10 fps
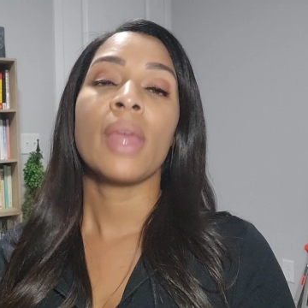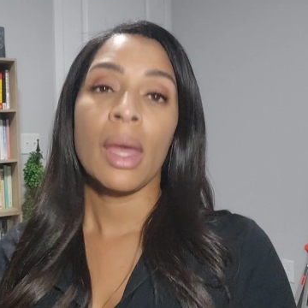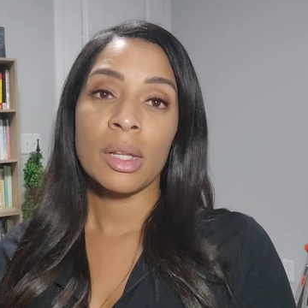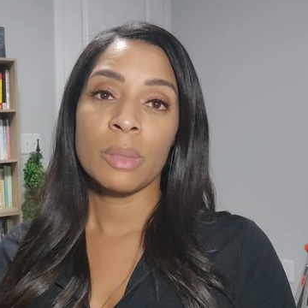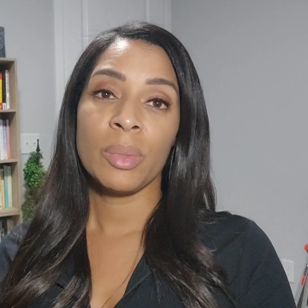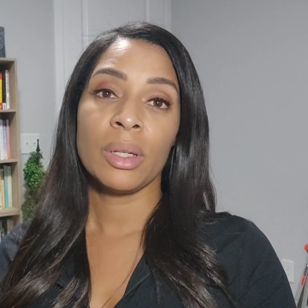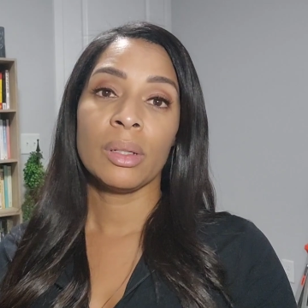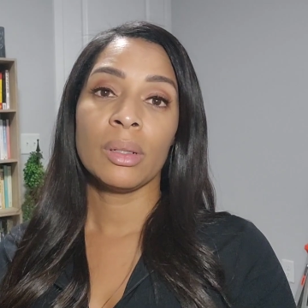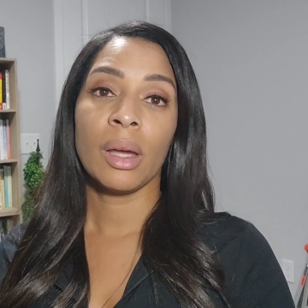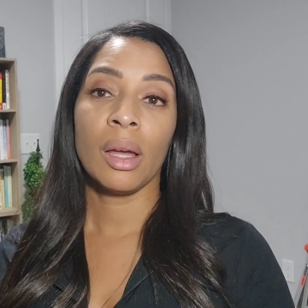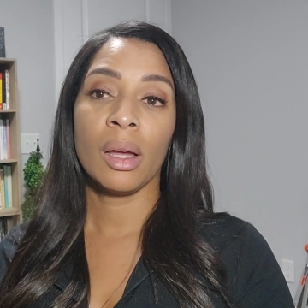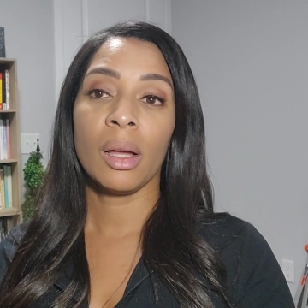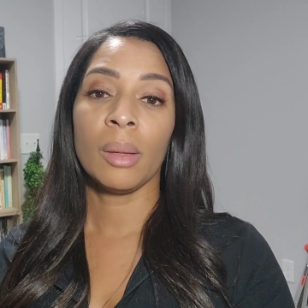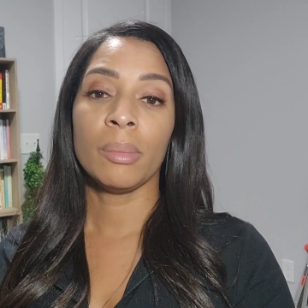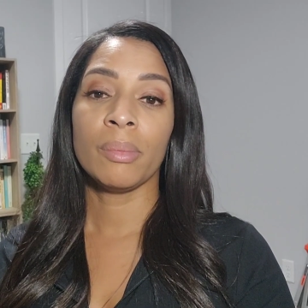that has been,
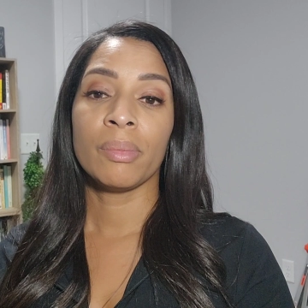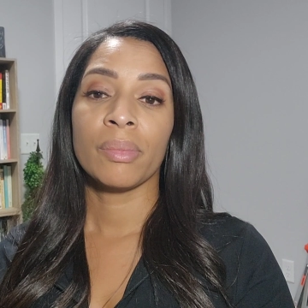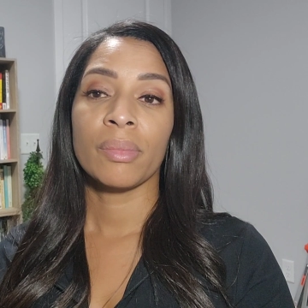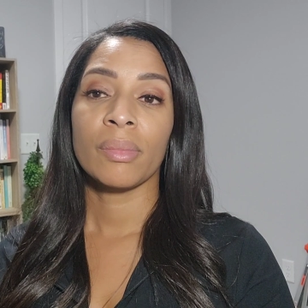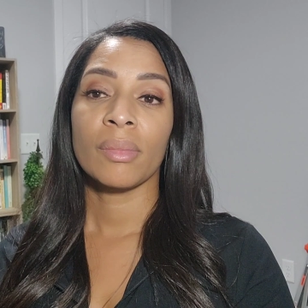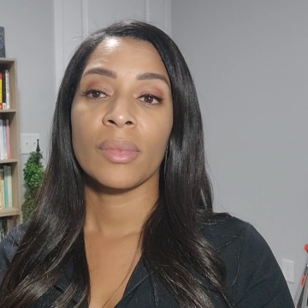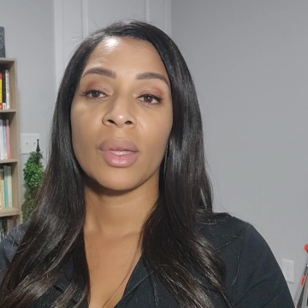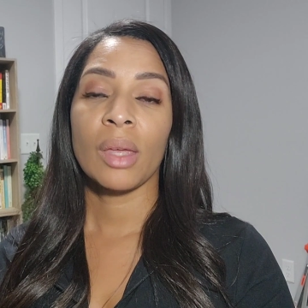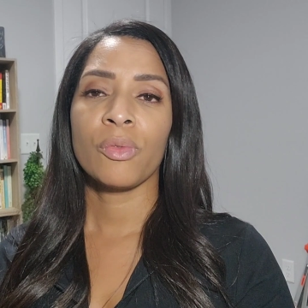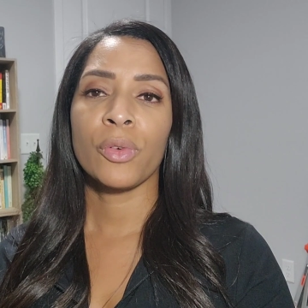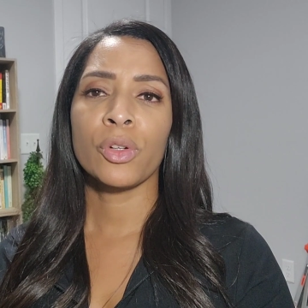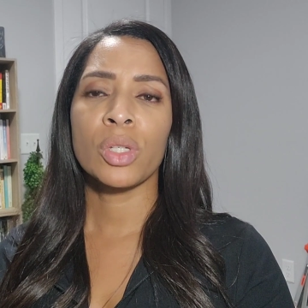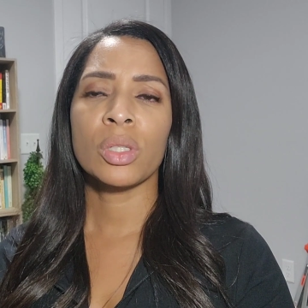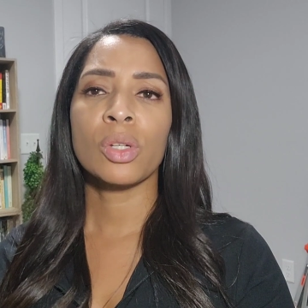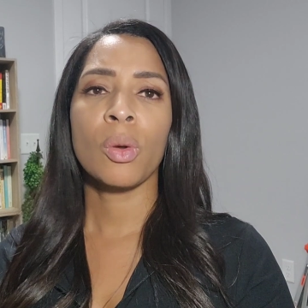at
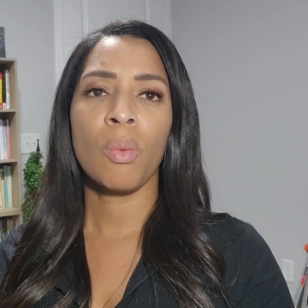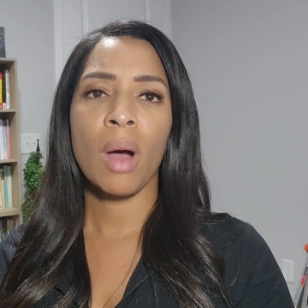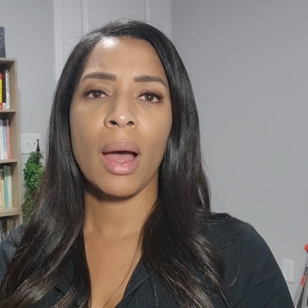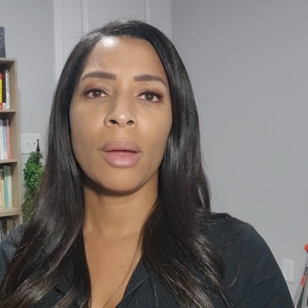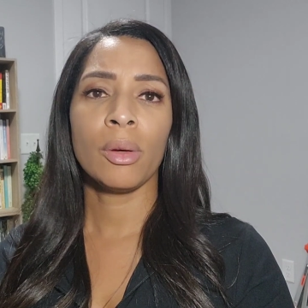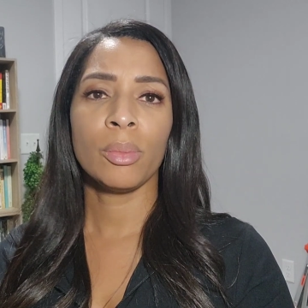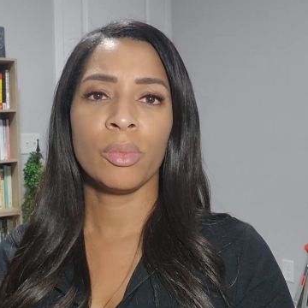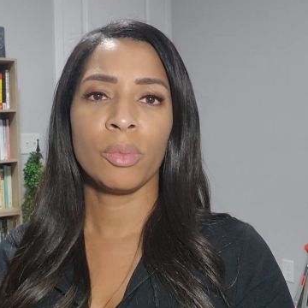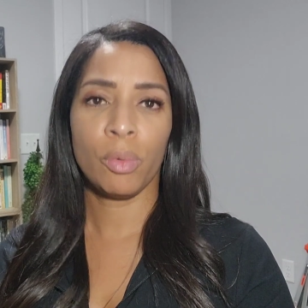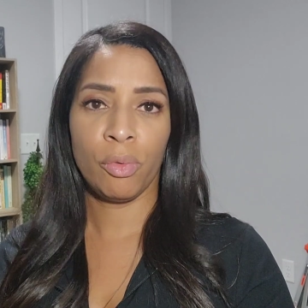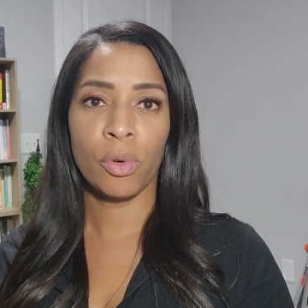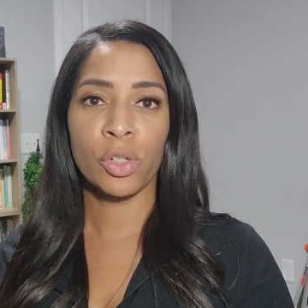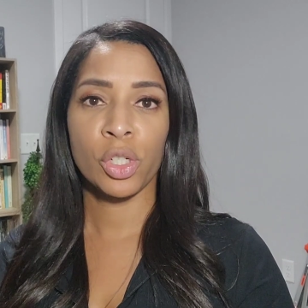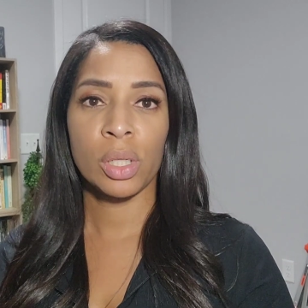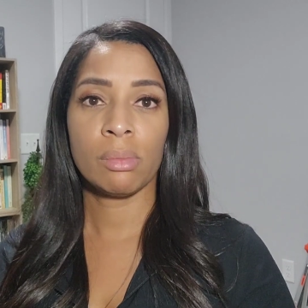first it took a while before
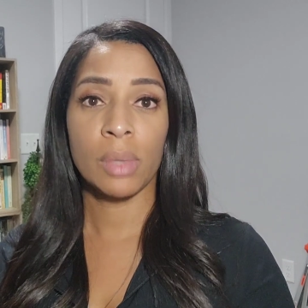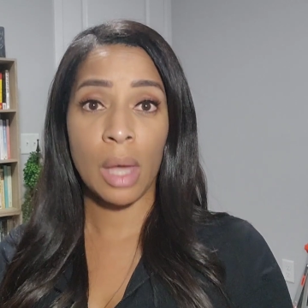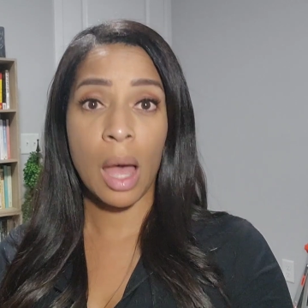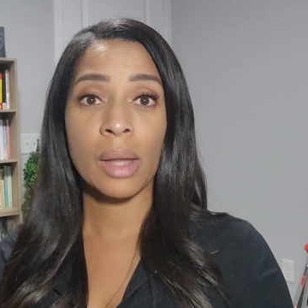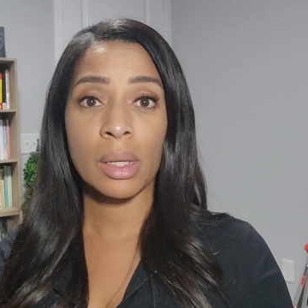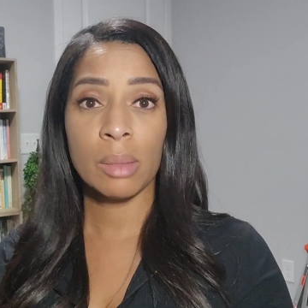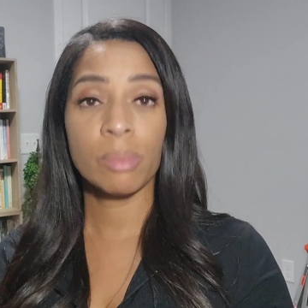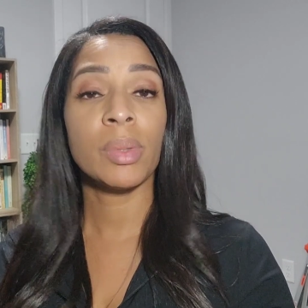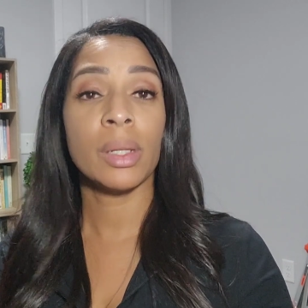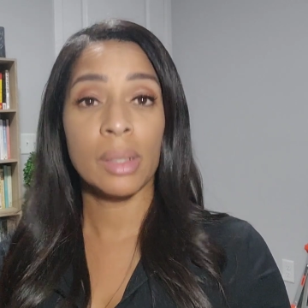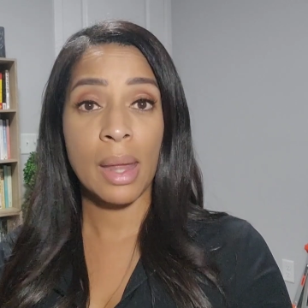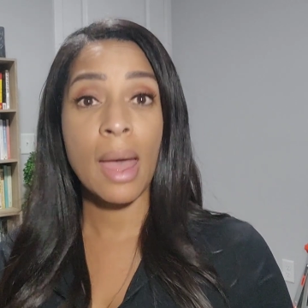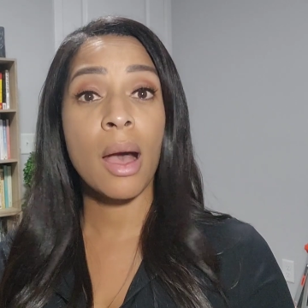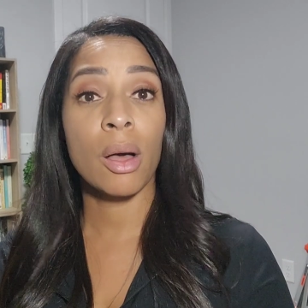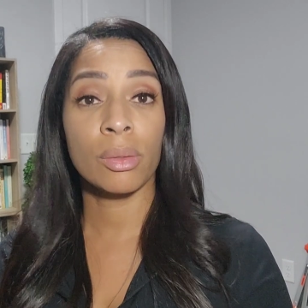she got it, but
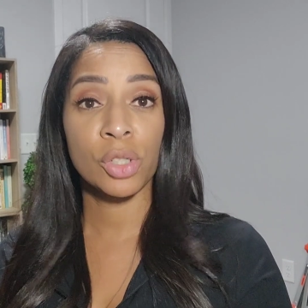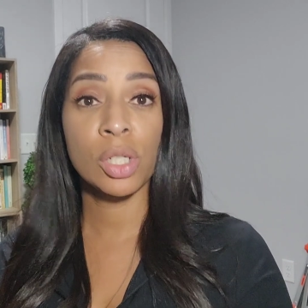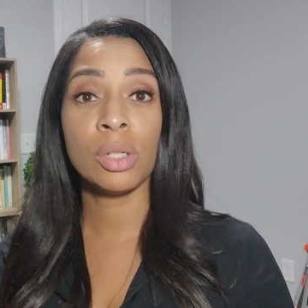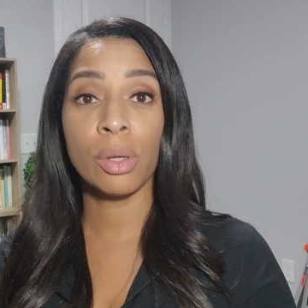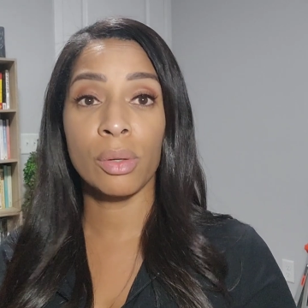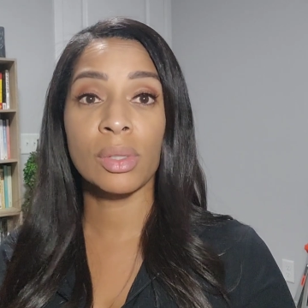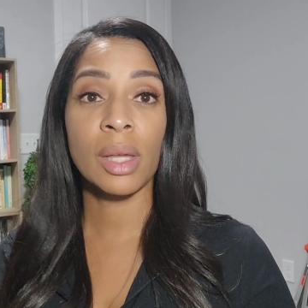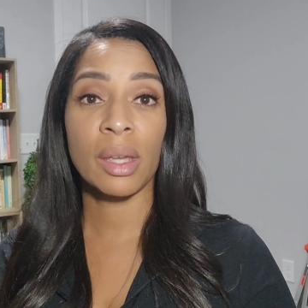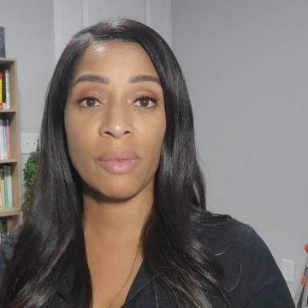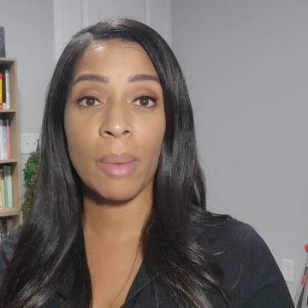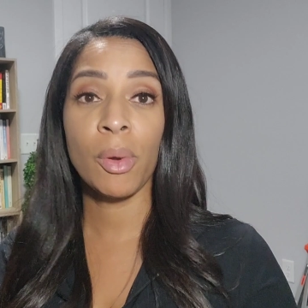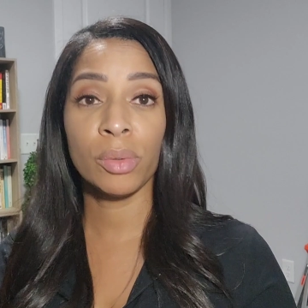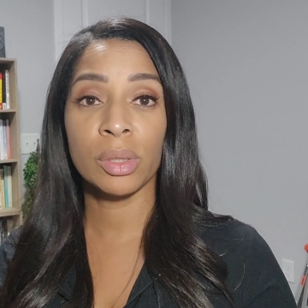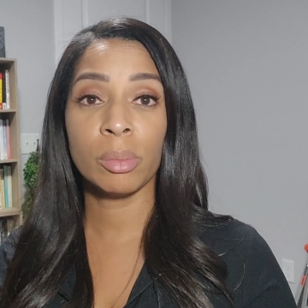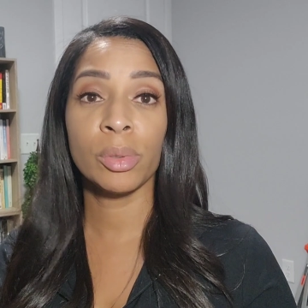now she knows, like, if I'm
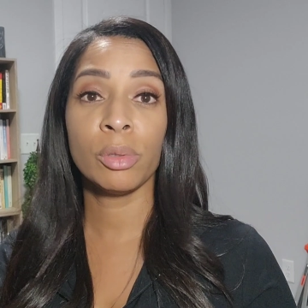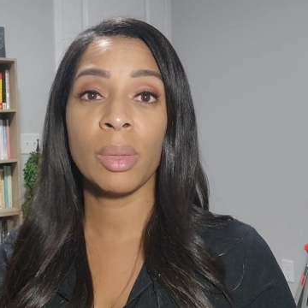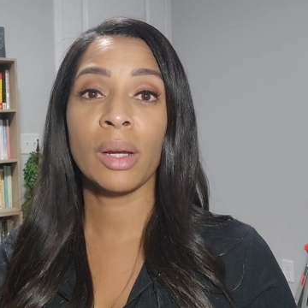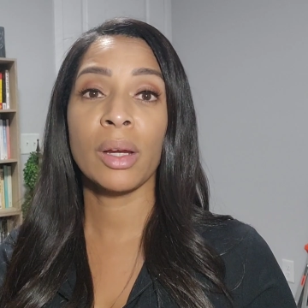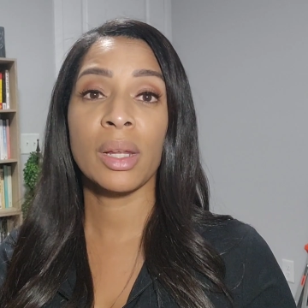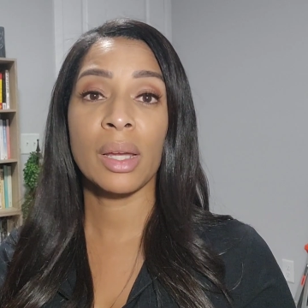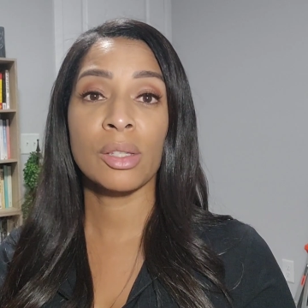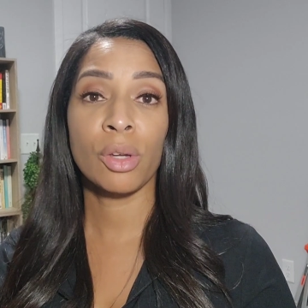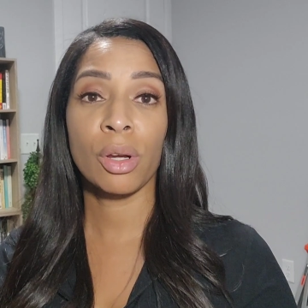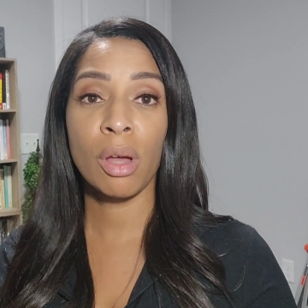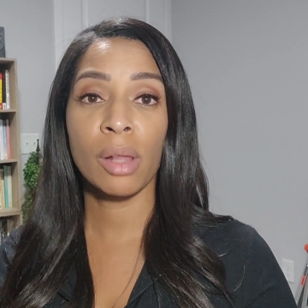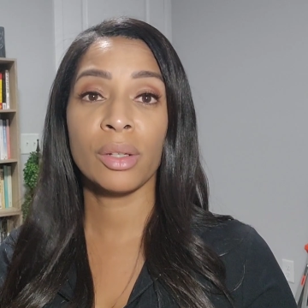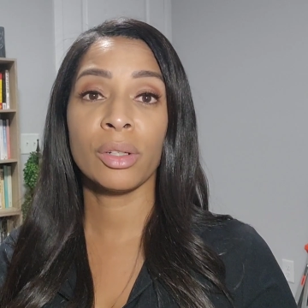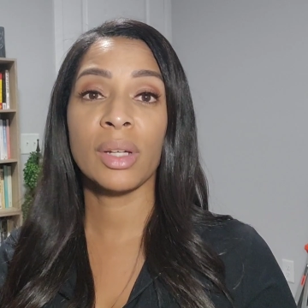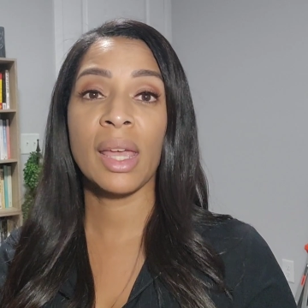holding a blueberry and I start calling
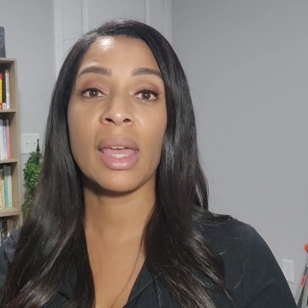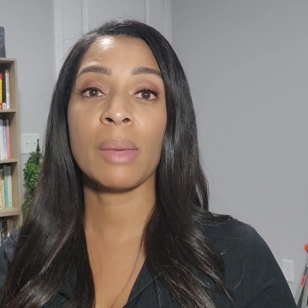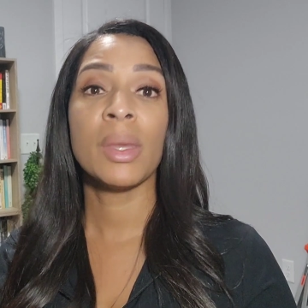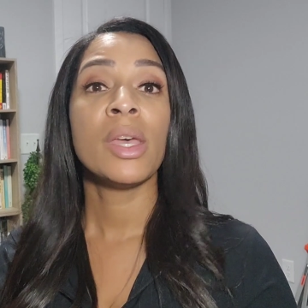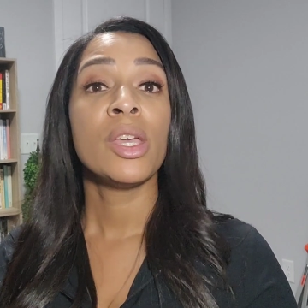her name,